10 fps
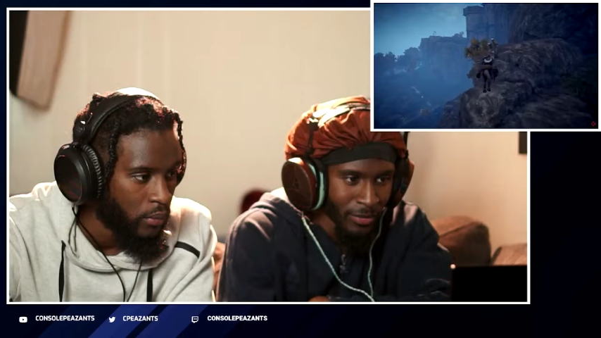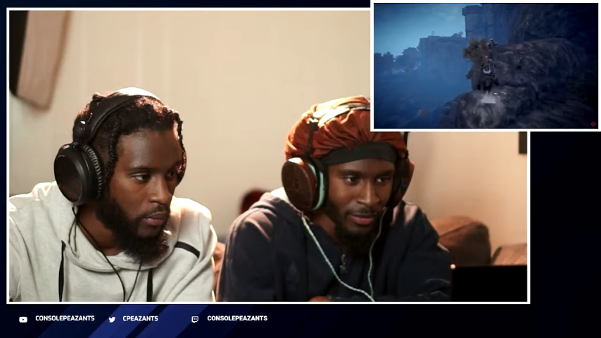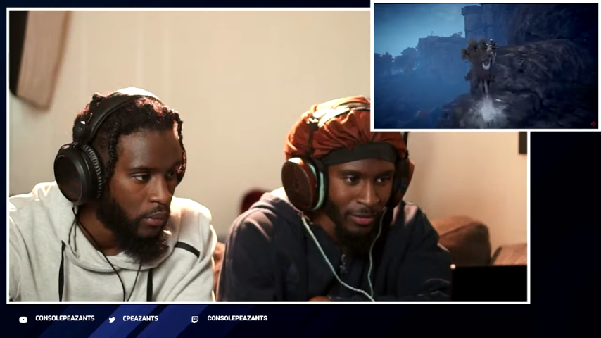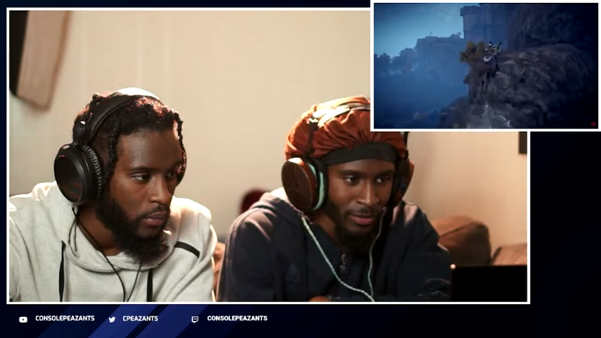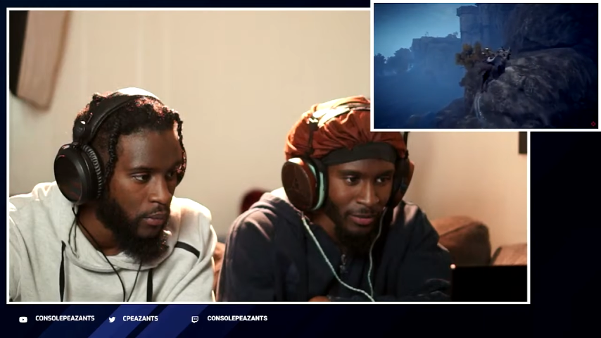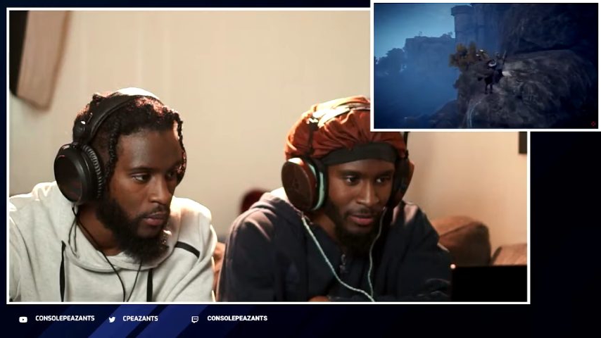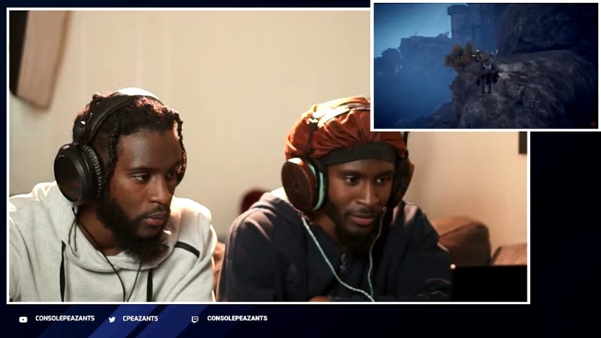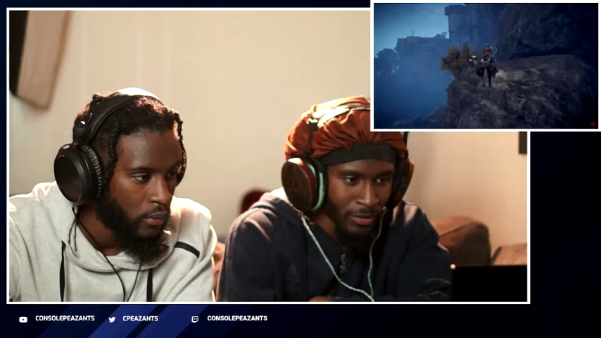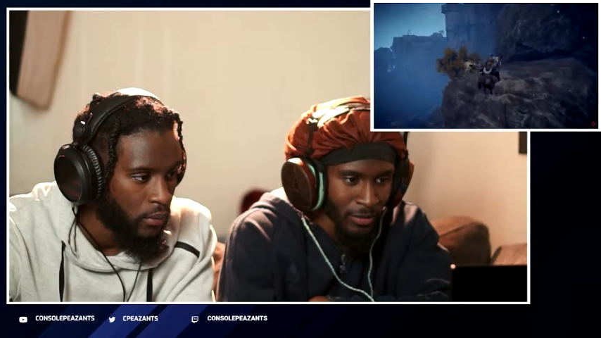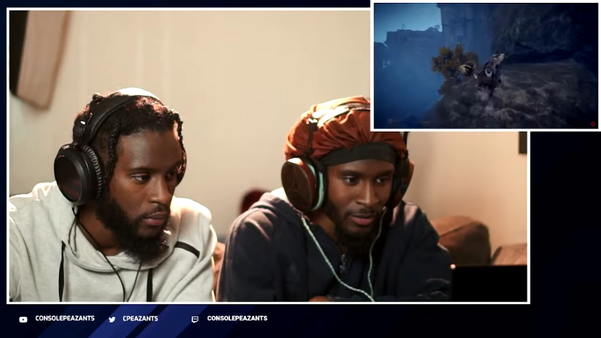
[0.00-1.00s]

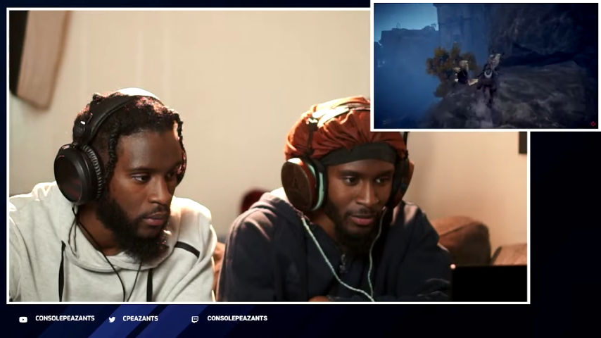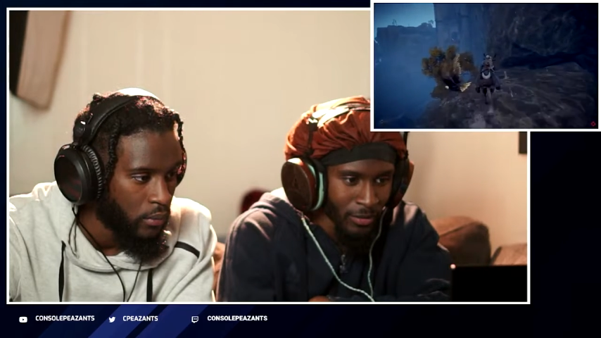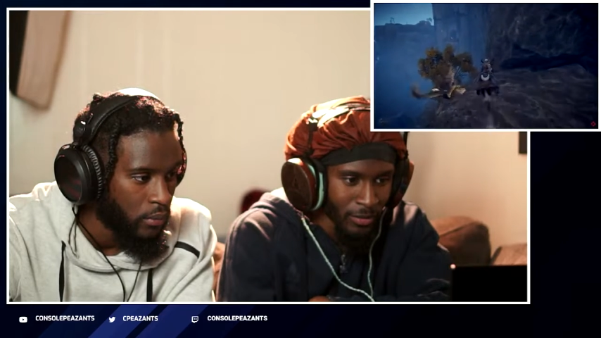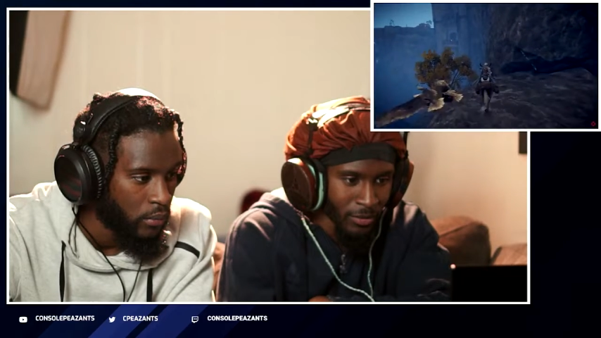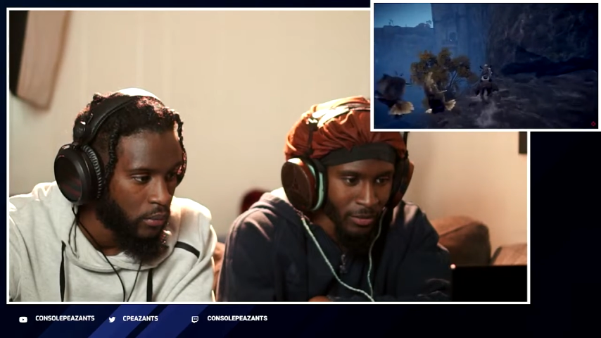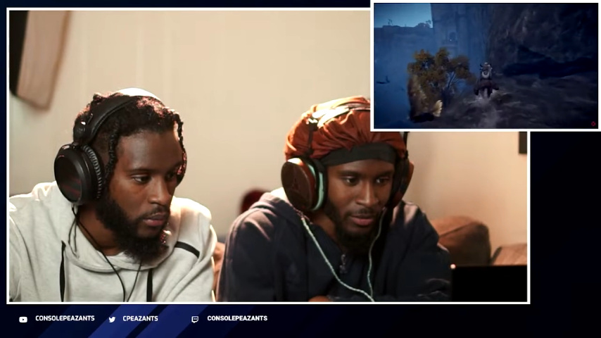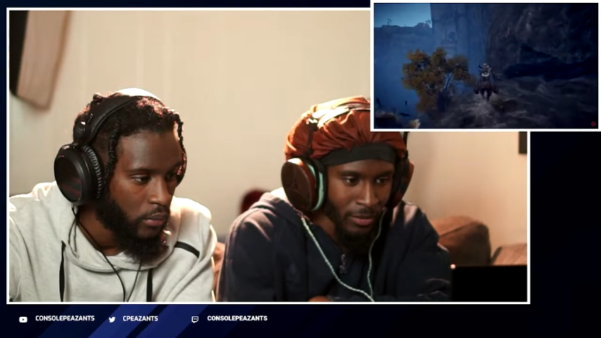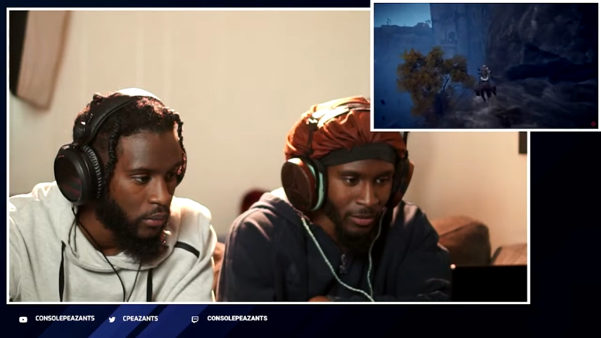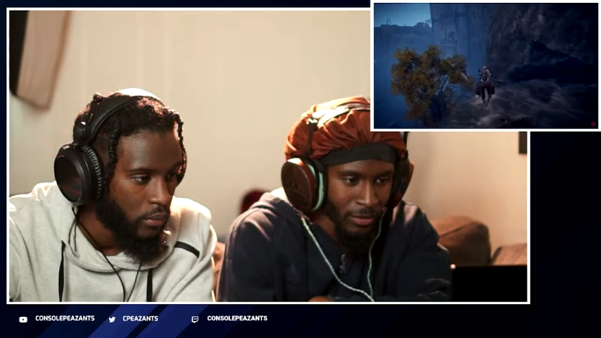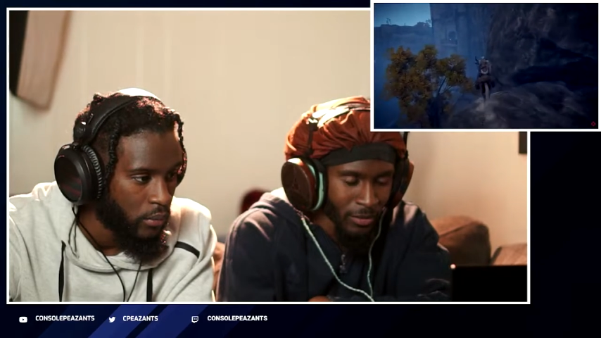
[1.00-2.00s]

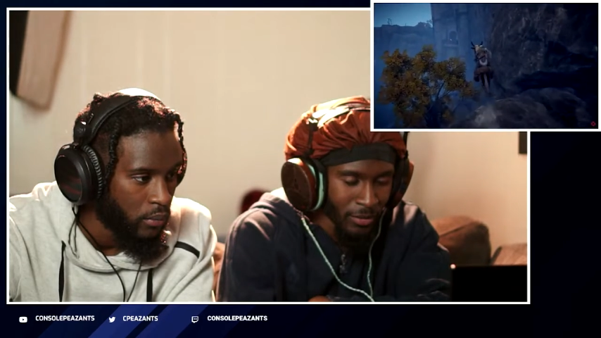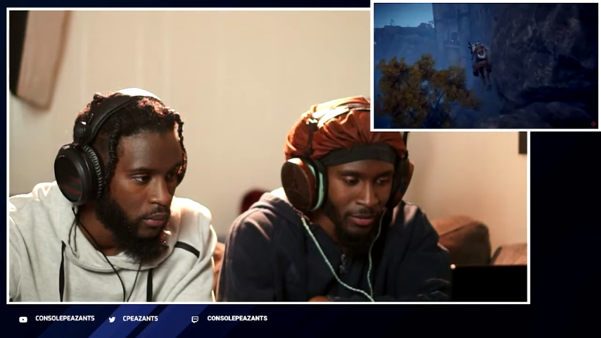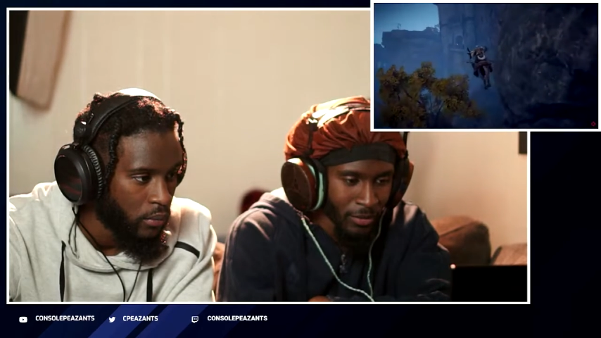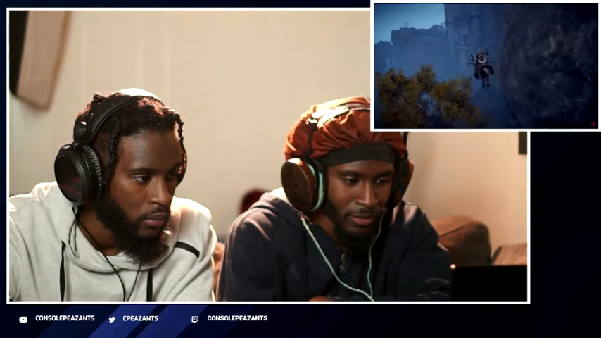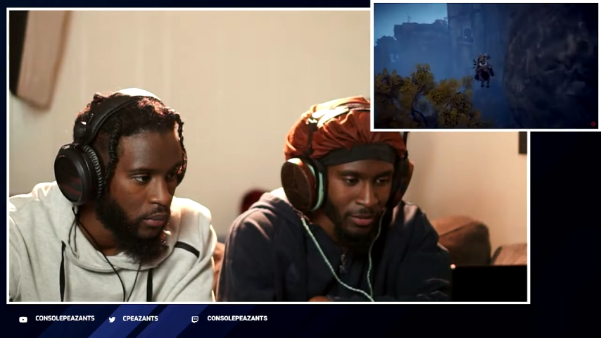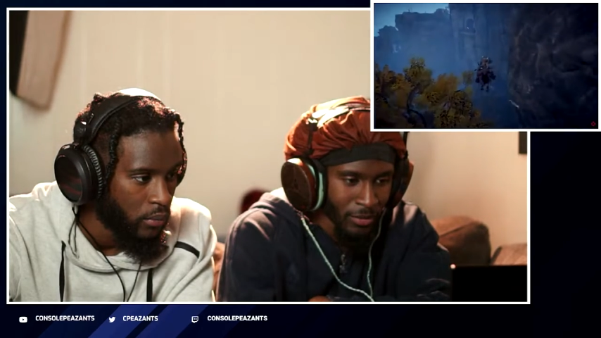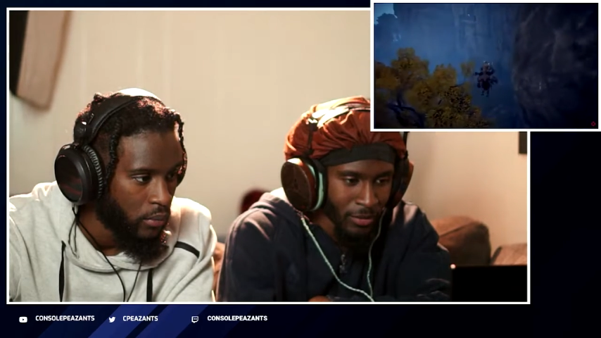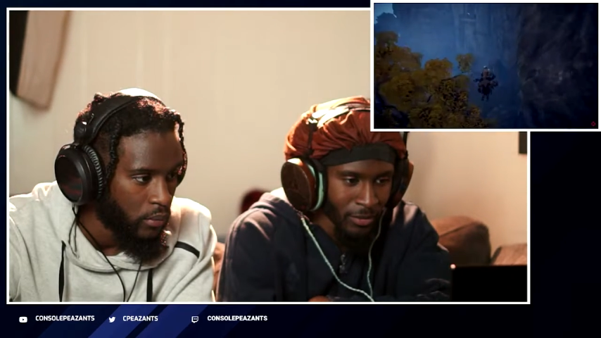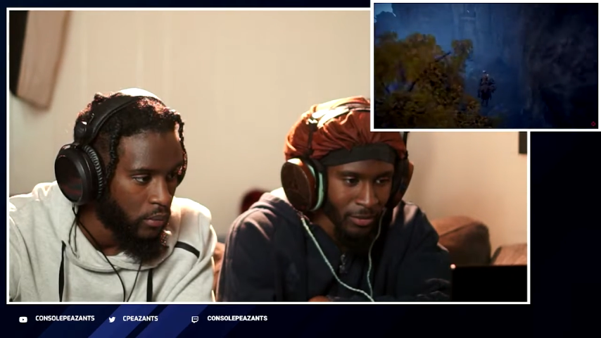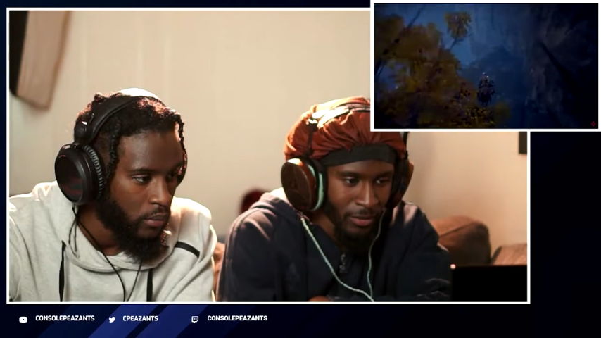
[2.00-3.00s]

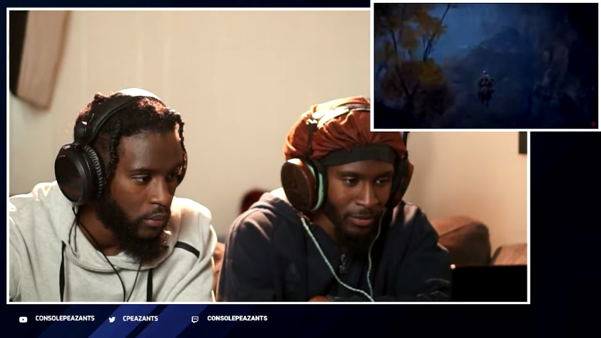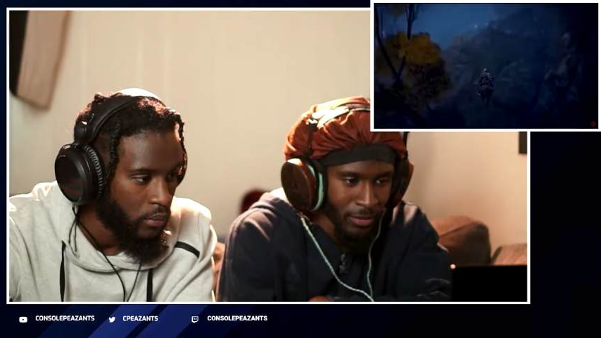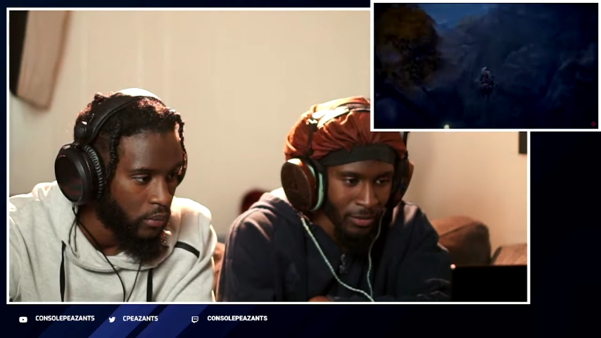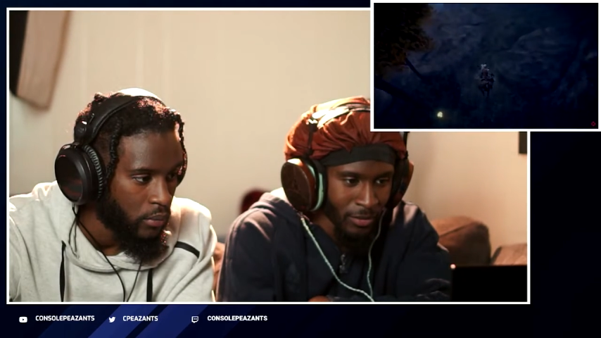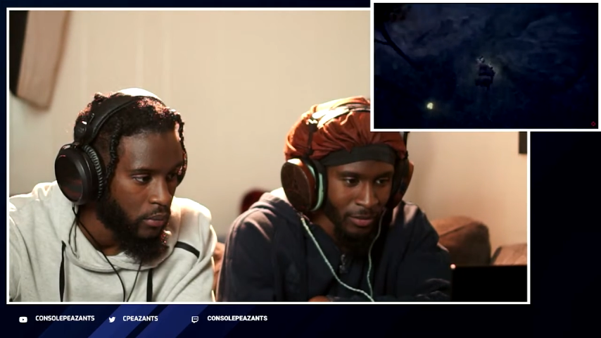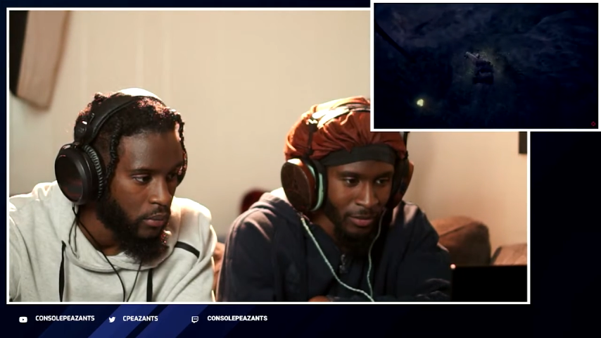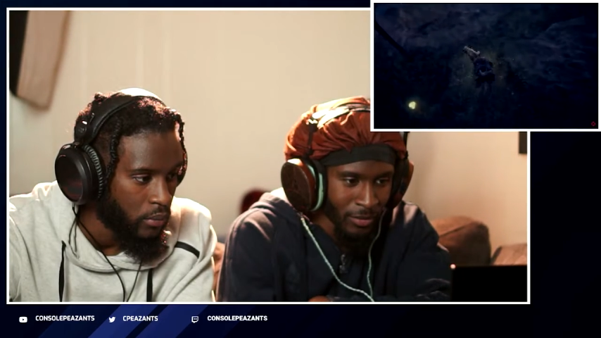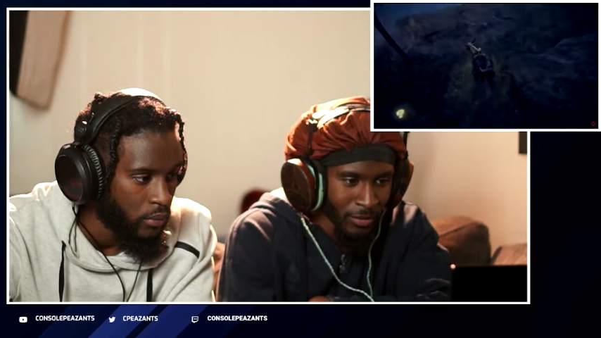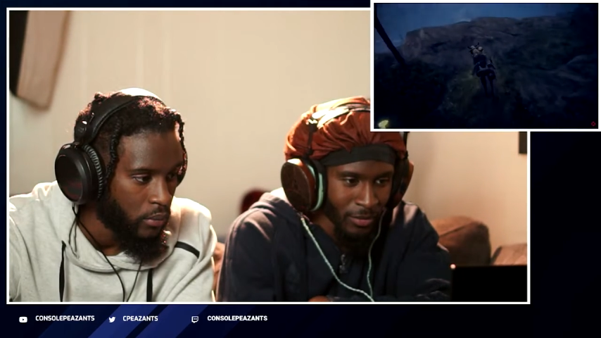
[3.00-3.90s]
(no one is talking)